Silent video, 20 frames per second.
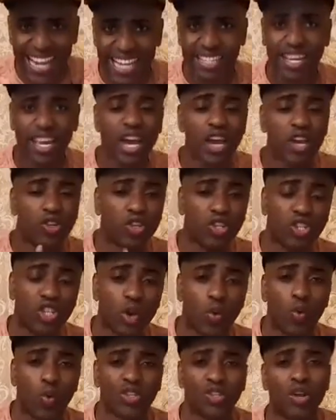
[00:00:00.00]
If you begin
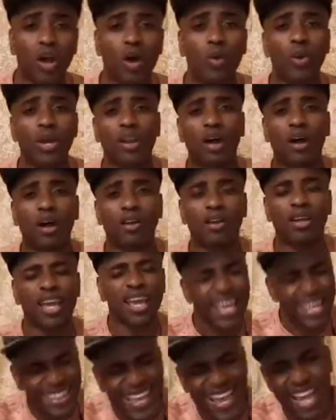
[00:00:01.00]
to look even
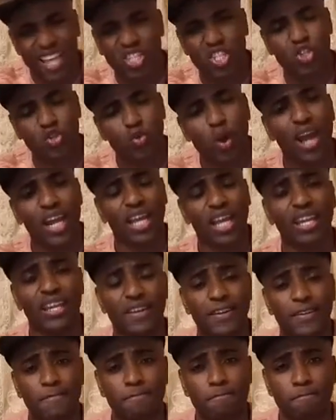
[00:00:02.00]
in a family
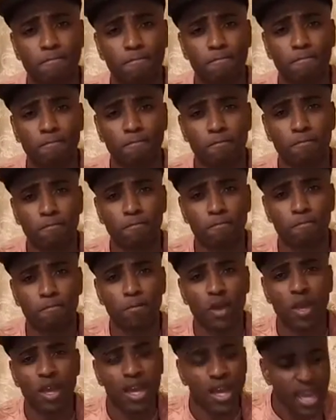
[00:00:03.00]
level,
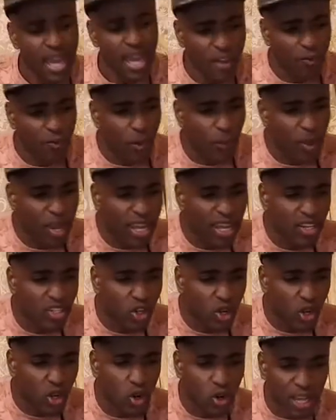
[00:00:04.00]
husbands,
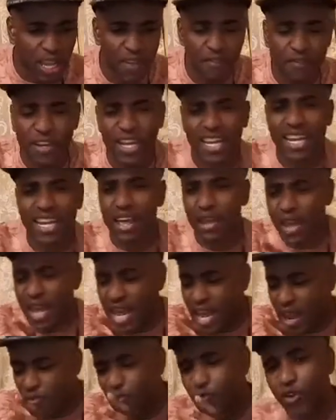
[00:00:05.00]
wives, children,
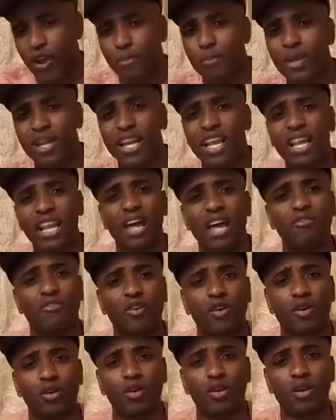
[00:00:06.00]
they are
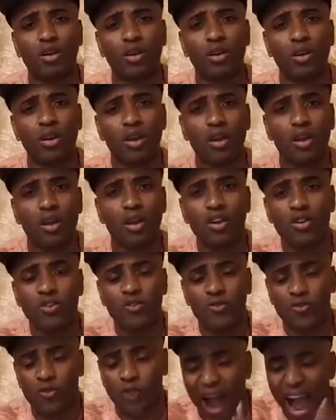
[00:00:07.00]
struggling to
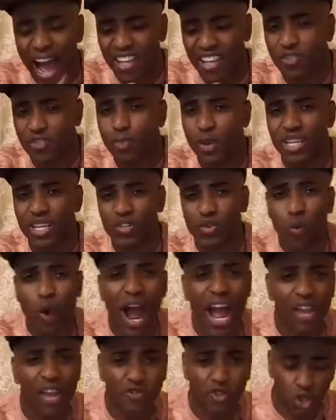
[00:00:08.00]
understand what
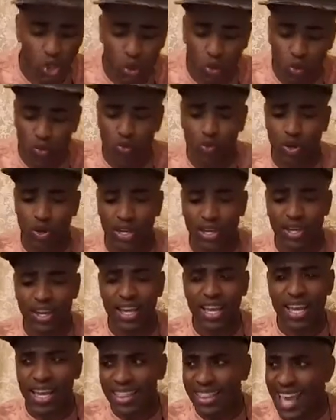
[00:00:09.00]
is going
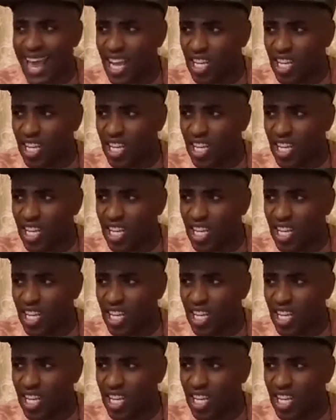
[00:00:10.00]
on.